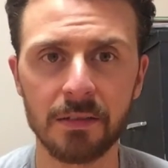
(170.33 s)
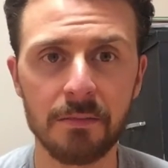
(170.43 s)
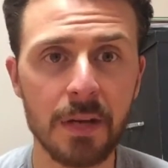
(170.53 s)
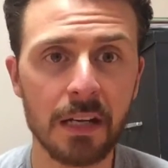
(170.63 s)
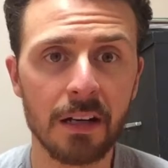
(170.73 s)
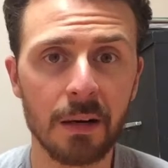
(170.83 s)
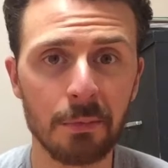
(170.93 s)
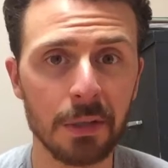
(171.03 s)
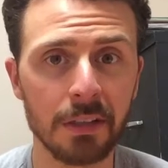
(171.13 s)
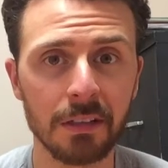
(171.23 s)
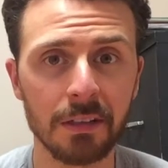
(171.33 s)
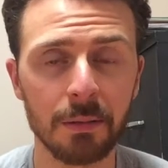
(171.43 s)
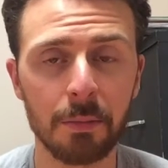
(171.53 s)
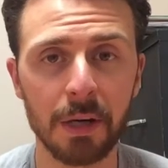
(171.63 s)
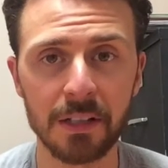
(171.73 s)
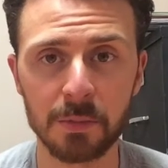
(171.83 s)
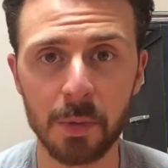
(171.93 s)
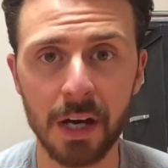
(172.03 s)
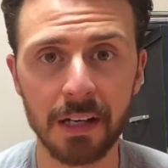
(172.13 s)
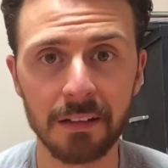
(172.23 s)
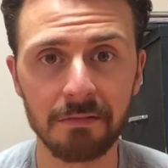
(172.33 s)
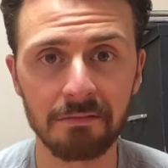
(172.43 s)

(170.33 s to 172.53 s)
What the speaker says: may not be the best bet.